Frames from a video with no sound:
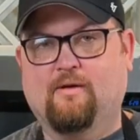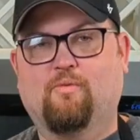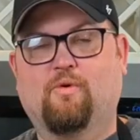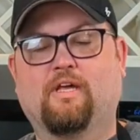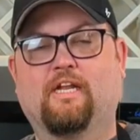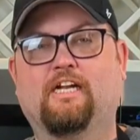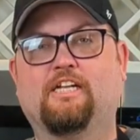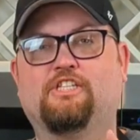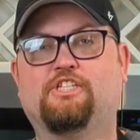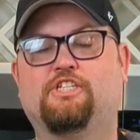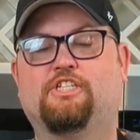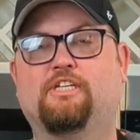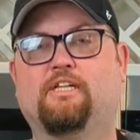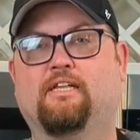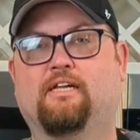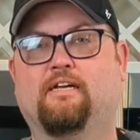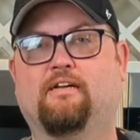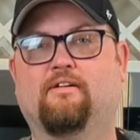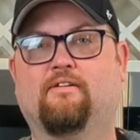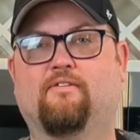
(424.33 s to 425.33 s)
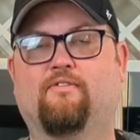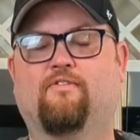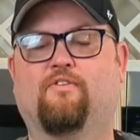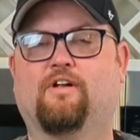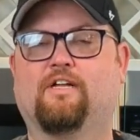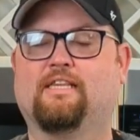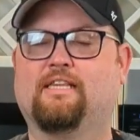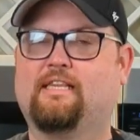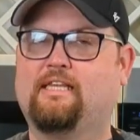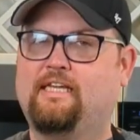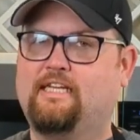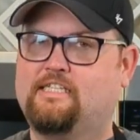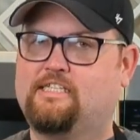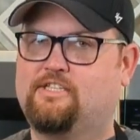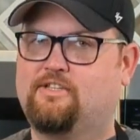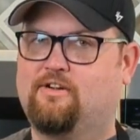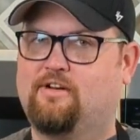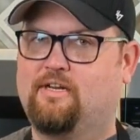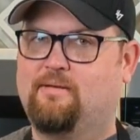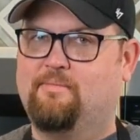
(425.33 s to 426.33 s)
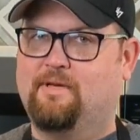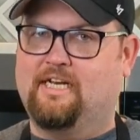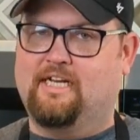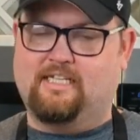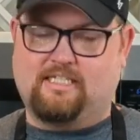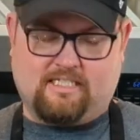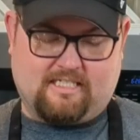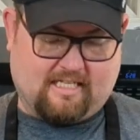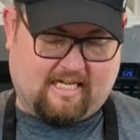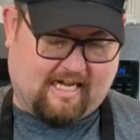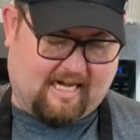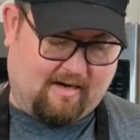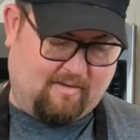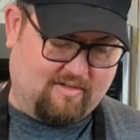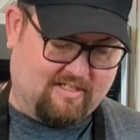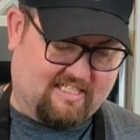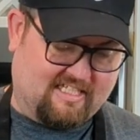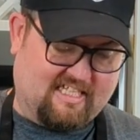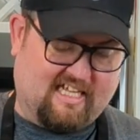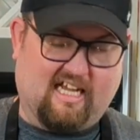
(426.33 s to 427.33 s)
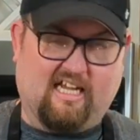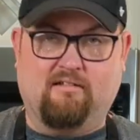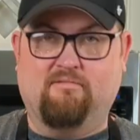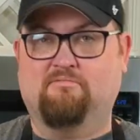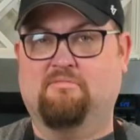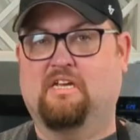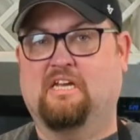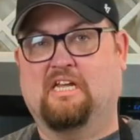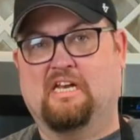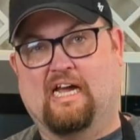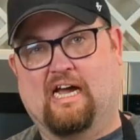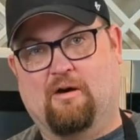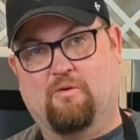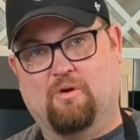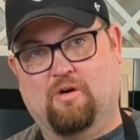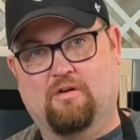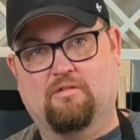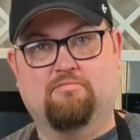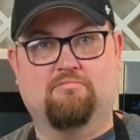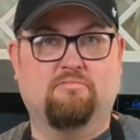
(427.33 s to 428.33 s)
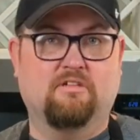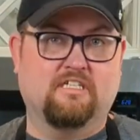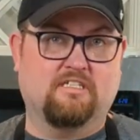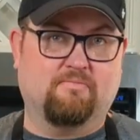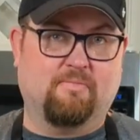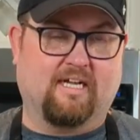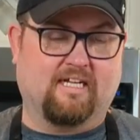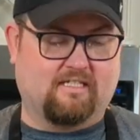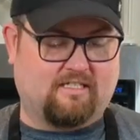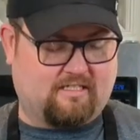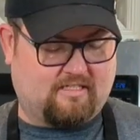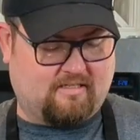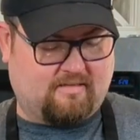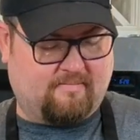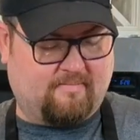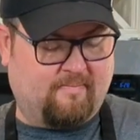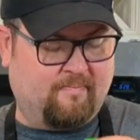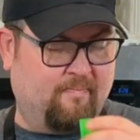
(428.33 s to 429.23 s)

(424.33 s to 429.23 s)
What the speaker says: then we're gonna chill it for at least 30 minutes. I would say an hour is best.